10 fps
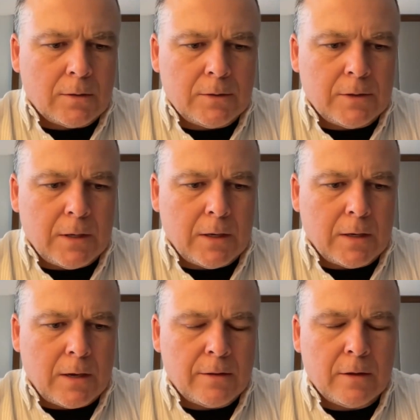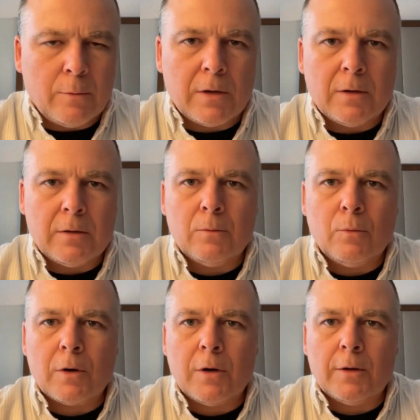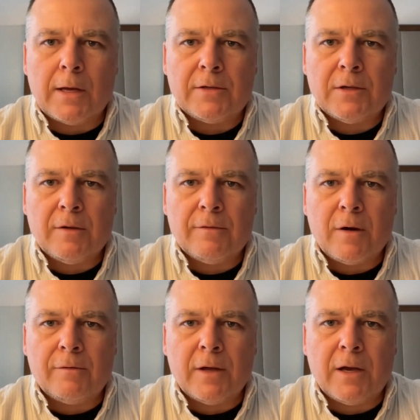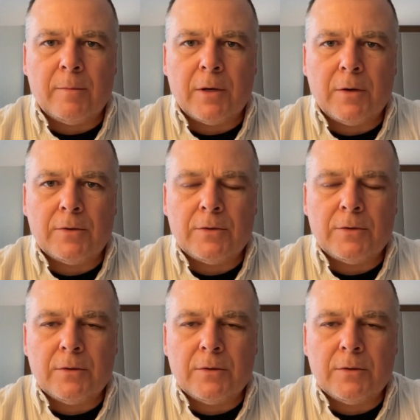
today. I think we can work on that stuff offline, Manoj.